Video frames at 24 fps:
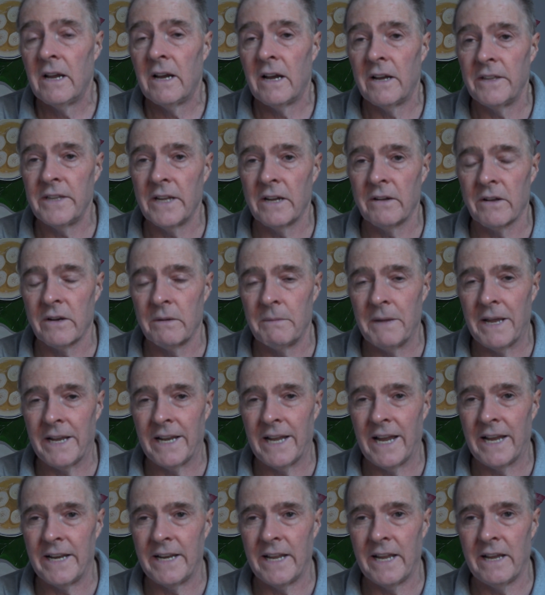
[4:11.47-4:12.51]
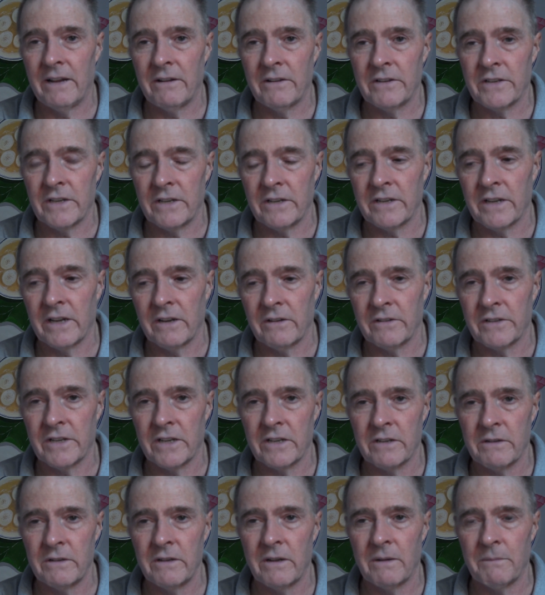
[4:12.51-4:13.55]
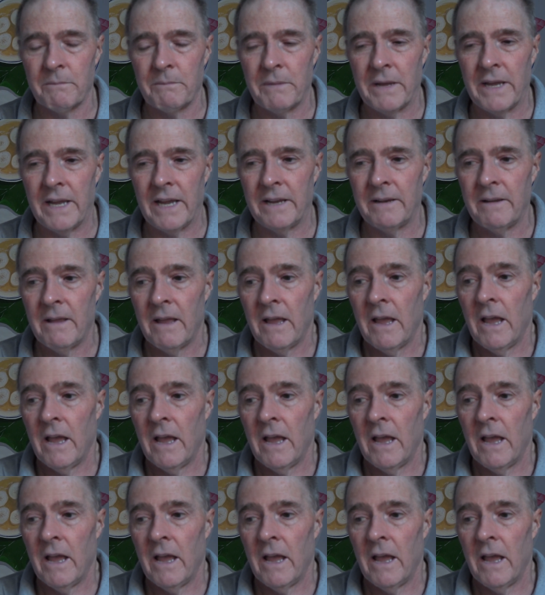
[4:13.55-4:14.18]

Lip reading: I think I've got about 8 hours in total, so it's not bad.